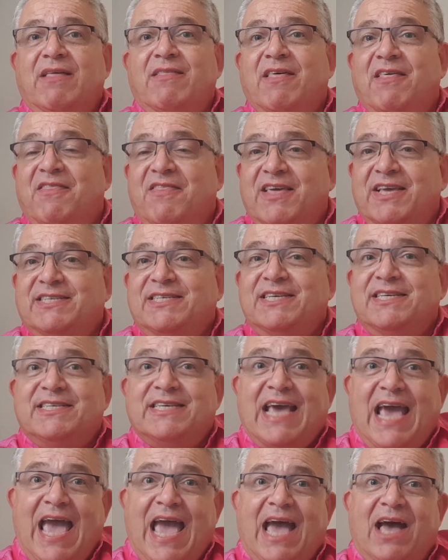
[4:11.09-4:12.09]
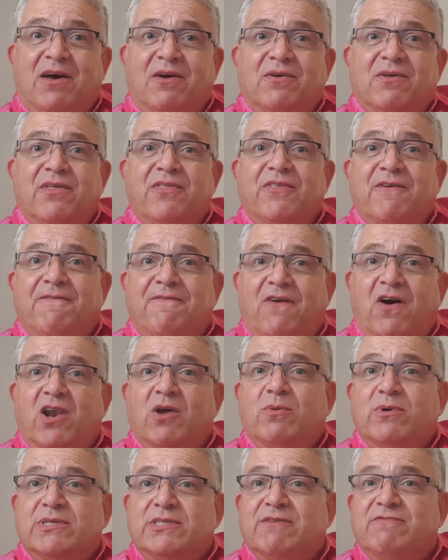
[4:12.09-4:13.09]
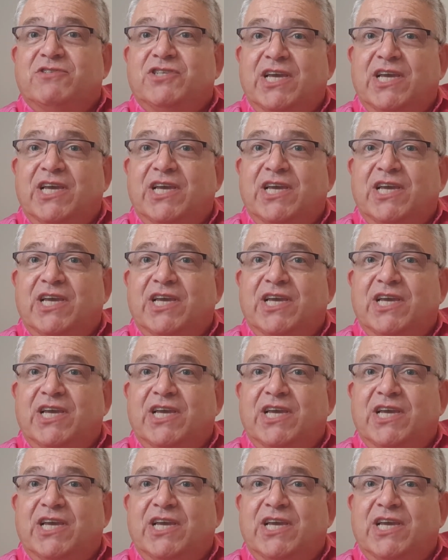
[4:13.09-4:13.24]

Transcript: that this is how the followers of